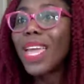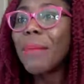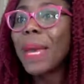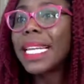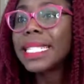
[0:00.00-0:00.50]

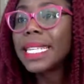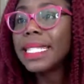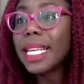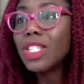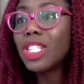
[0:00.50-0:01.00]
Melissa
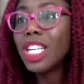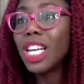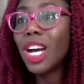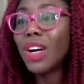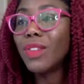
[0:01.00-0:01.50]
says she
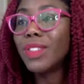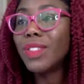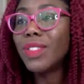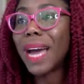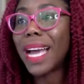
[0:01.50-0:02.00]
loves
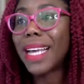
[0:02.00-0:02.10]
my